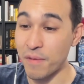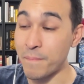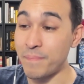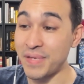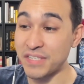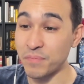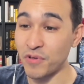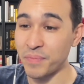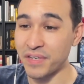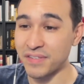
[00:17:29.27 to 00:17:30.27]
abysmal
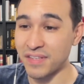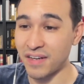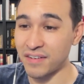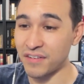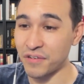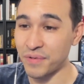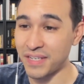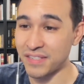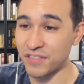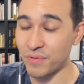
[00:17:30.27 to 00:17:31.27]
because the hundo
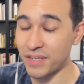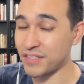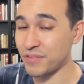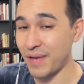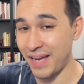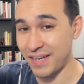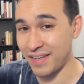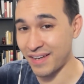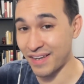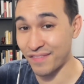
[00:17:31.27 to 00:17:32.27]
is
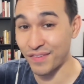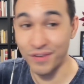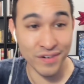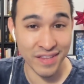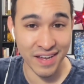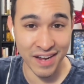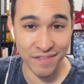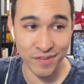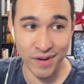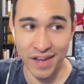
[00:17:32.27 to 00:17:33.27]
2280. I have learned that
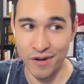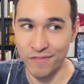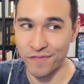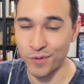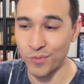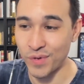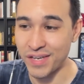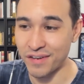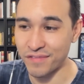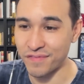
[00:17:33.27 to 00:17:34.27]
after a full week
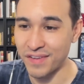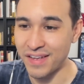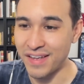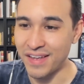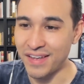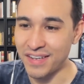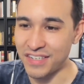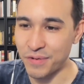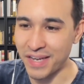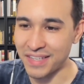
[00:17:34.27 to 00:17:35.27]
of doing